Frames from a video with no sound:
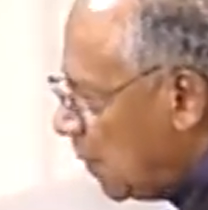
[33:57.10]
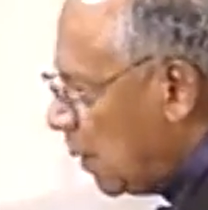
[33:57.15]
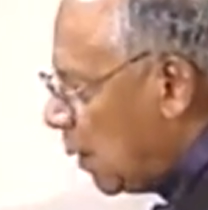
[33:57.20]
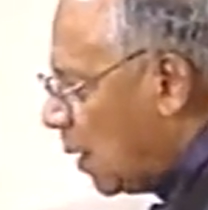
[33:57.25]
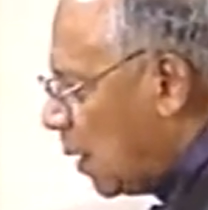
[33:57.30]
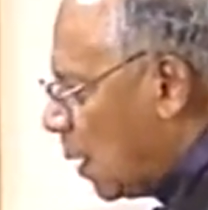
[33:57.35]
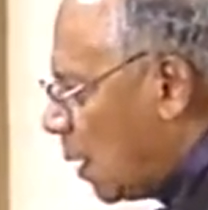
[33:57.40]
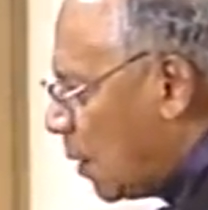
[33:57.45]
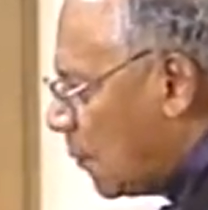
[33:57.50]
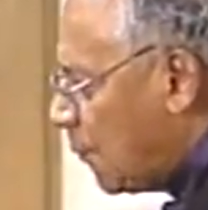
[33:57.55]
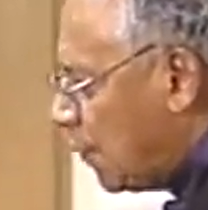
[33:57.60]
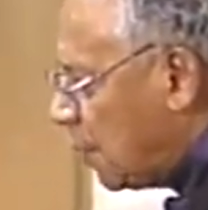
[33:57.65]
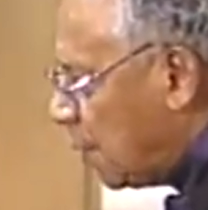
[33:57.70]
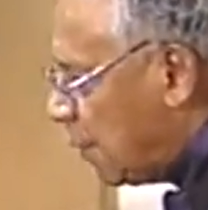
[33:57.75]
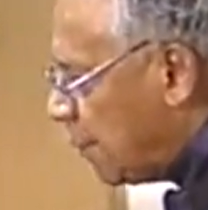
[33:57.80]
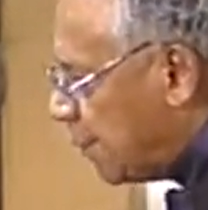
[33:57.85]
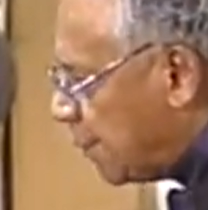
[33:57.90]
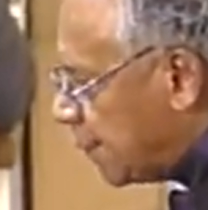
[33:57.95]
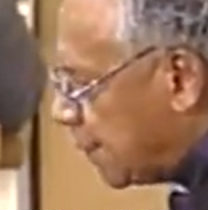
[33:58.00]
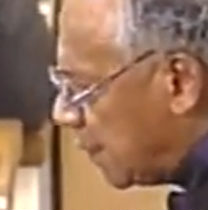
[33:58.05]

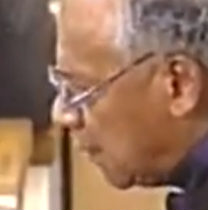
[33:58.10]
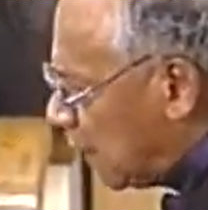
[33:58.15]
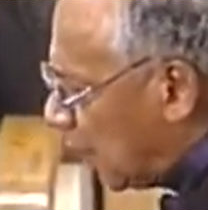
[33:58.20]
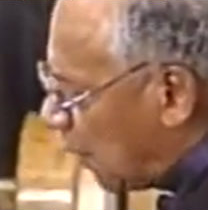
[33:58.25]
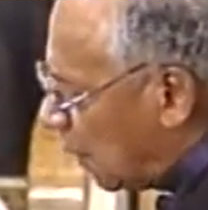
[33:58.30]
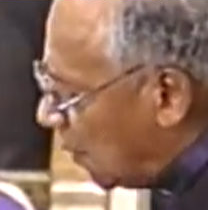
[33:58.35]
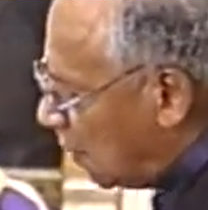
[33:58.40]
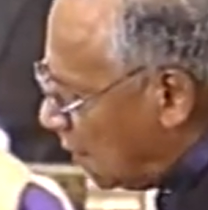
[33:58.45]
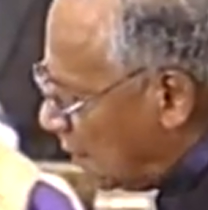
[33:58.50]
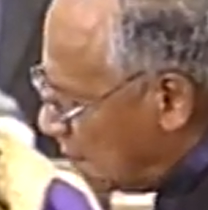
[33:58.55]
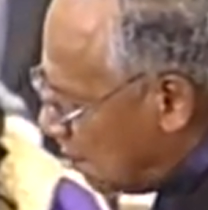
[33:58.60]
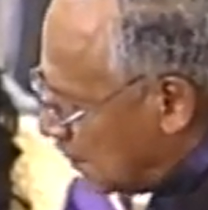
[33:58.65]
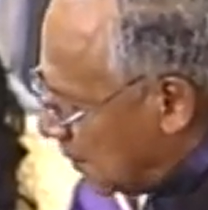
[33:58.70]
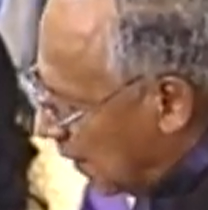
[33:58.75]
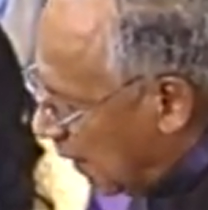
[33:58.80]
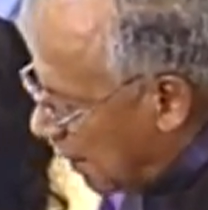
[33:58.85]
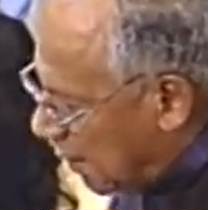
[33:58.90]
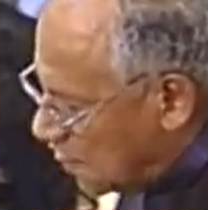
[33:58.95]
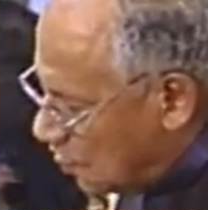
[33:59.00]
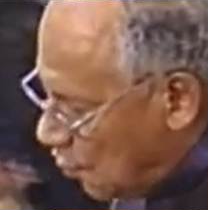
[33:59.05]
Everything
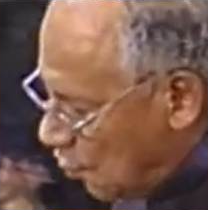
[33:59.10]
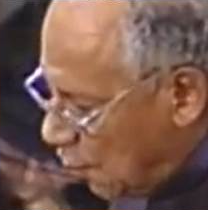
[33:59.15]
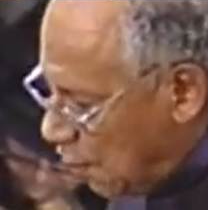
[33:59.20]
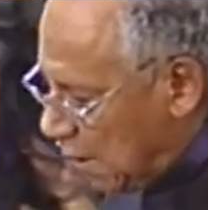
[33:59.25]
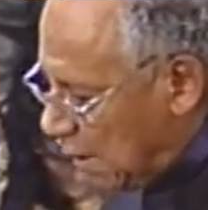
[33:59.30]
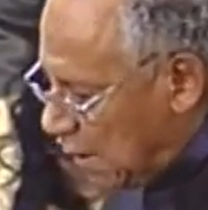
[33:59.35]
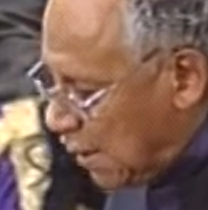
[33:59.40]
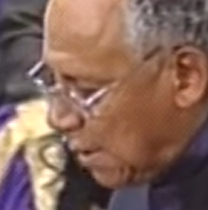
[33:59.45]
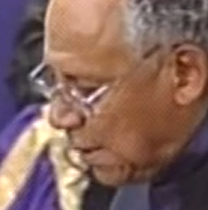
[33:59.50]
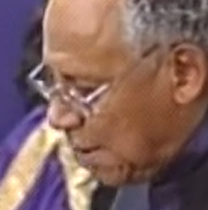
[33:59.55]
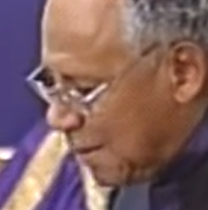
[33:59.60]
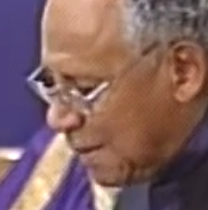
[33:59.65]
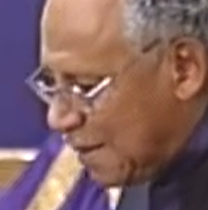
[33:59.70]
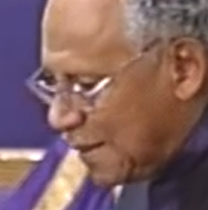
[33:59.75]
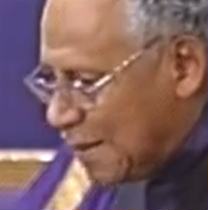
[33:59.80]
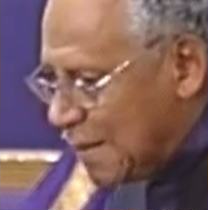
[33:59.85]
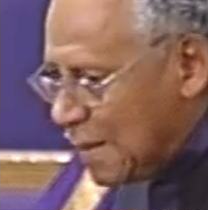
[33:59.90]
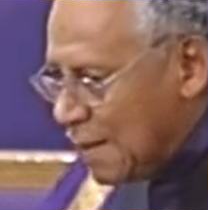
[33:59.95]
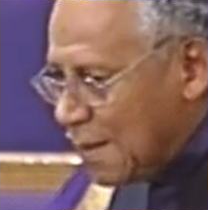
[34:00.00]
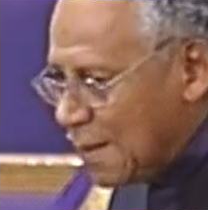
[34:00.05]
that we
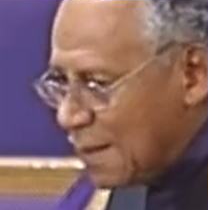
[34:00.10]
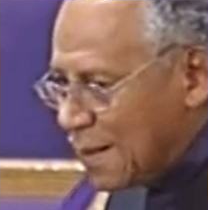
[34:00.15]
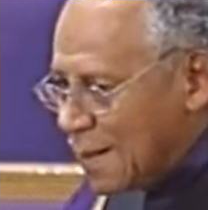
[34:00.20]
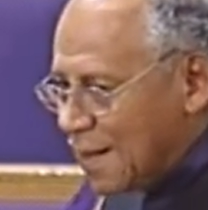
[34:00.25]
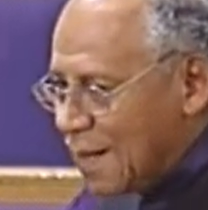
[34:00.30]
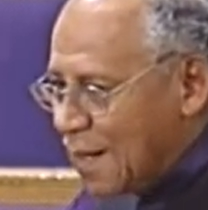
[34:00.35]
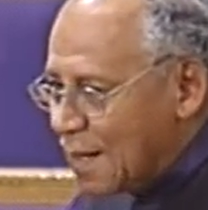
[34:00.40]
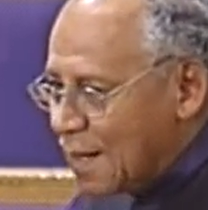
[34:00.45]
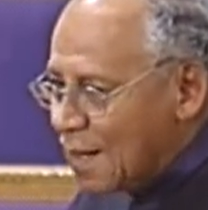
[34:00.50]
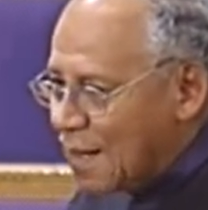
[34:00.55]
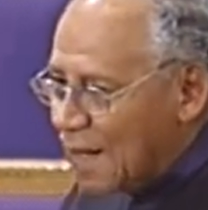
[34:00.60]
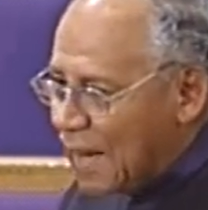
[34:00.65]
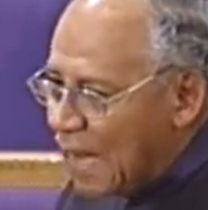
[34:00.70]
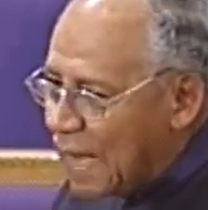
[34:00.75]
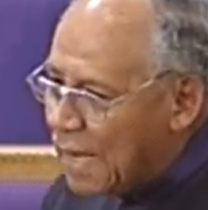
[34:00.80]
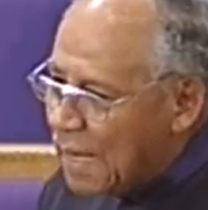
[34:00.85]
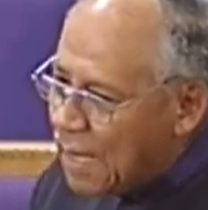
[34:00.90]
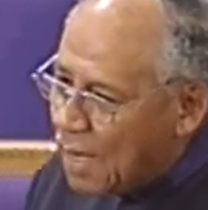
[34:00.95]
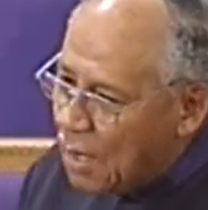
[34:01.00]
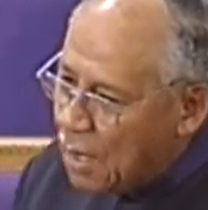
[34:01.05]

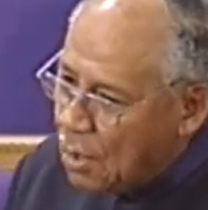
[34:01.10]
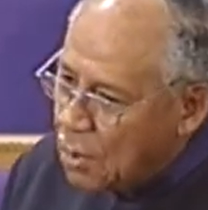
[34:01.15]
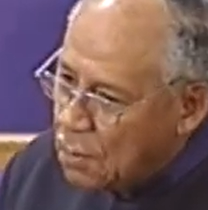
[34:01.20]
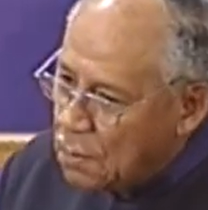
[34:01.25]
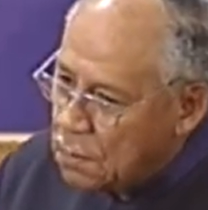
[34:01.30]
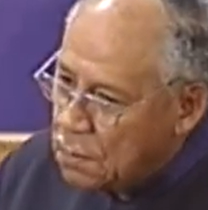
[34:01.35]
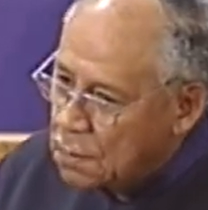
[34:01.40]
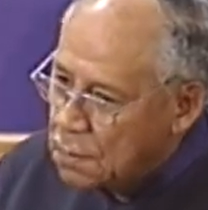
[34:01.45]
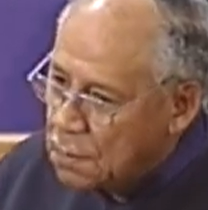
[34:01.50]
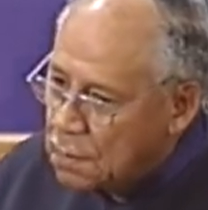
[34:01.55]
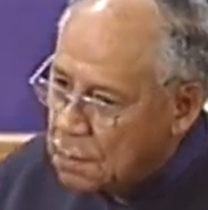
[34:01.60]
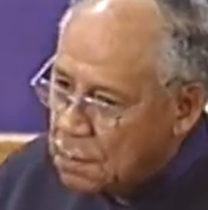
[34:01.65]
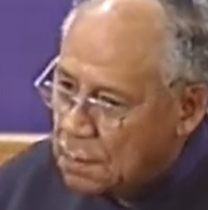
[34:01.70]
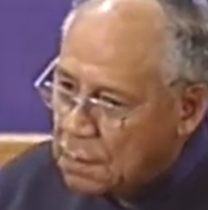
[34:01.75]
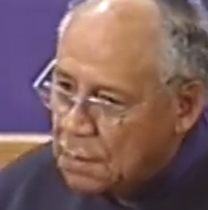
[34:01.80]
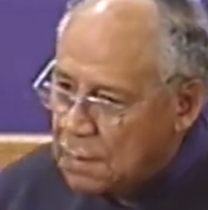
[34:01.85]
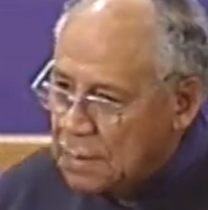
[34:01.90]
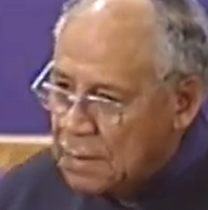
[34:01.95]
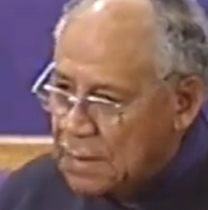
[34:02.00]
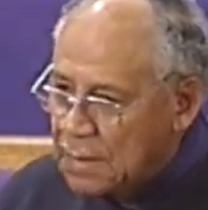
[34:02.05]
allow
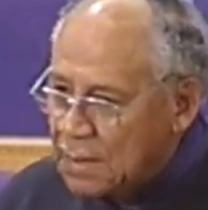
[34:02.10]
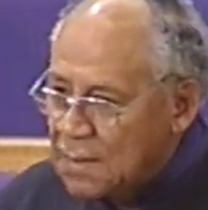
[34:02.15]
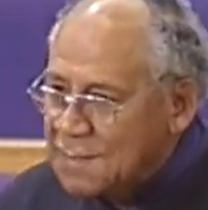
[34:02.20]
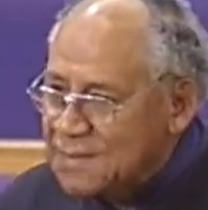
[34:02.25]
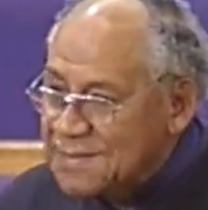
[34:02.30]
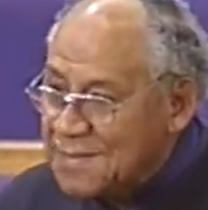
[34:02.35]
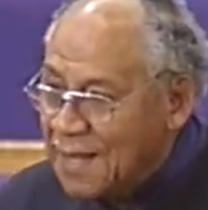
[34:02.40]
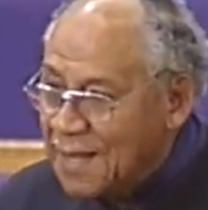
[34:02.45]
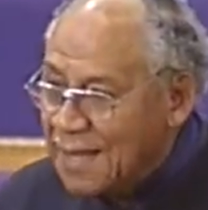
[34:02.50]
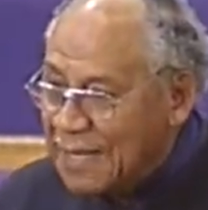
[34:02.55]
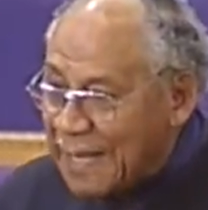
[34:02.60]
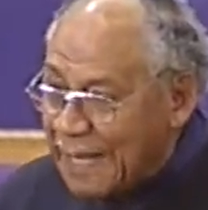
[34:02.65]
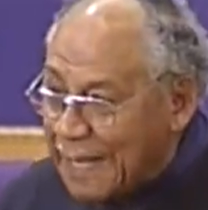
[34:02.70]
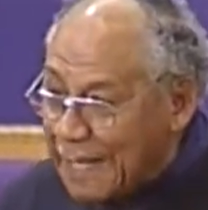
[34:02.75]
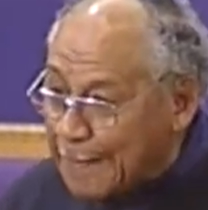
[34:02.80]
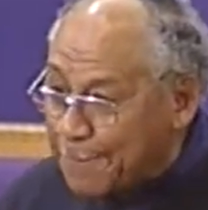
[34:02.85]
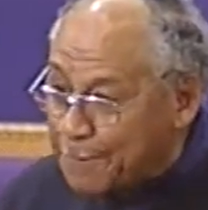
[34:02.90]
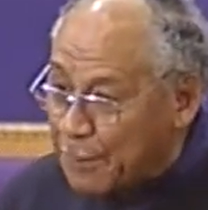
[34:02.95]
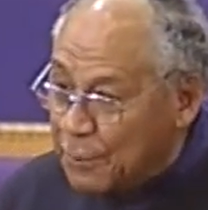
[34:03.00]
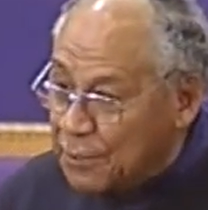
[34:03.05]
to
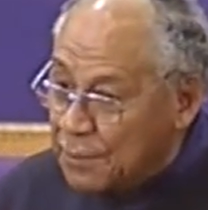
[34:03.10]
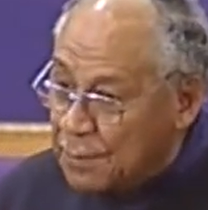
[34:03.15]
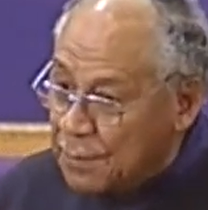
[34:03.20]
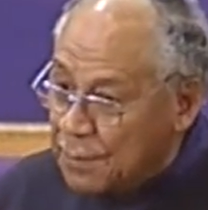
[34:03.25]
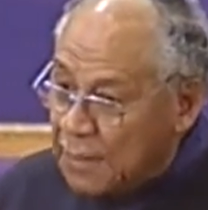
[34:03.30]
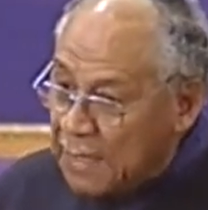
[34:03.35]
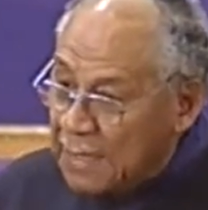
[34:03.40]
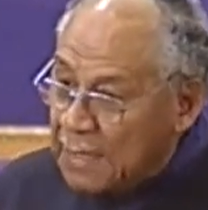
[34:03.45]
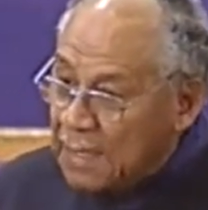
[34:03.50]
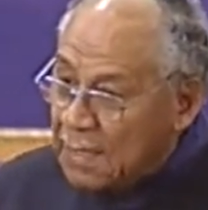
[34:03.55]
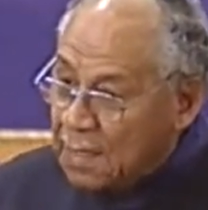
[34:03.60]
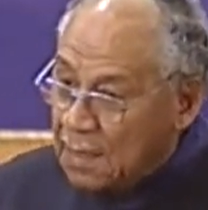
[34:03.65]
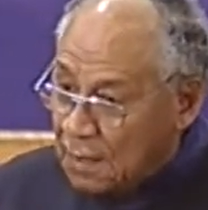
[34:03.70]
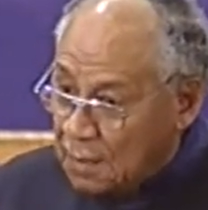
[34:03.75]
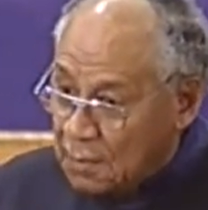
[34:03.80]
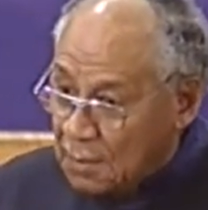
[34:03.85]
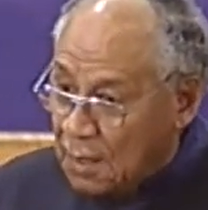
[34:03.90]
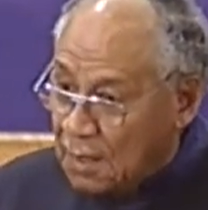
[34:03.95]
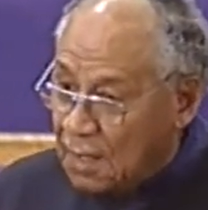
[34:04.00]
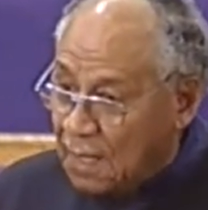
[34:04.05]
happen
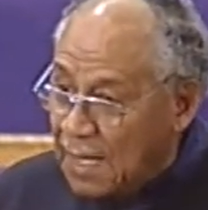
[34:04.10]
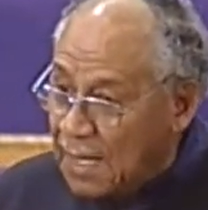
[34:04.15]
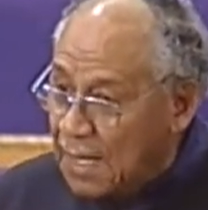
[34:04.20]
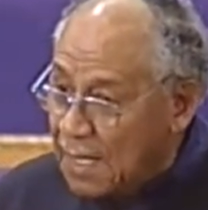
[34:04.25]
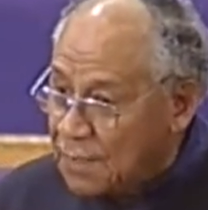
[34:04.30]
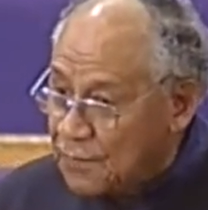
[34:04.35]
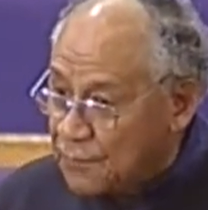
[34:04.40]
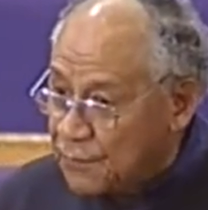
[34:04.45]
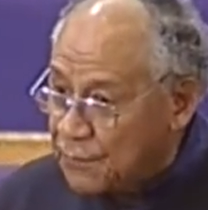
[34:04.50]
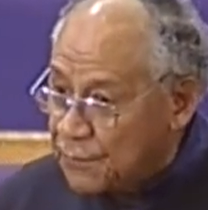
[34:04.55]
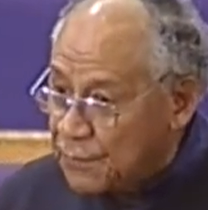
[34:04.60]
in our life